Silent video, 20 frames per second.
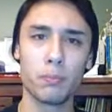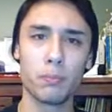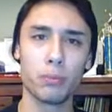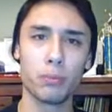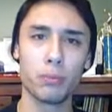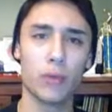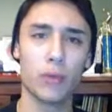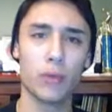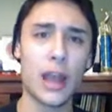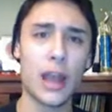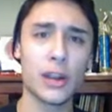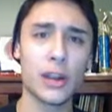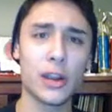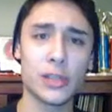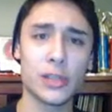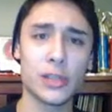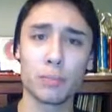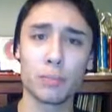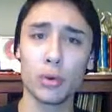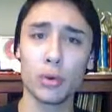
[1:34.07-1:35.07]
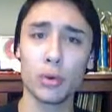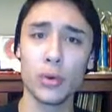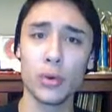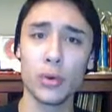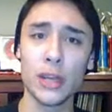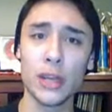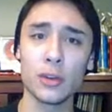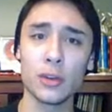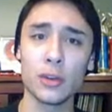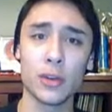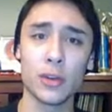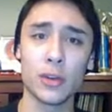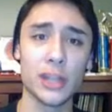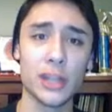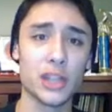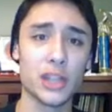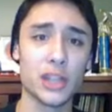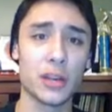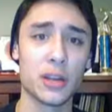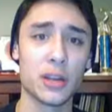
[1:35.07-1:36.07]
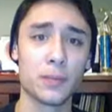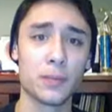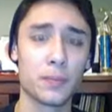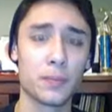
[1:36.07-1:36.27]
prior to Protean Greninja.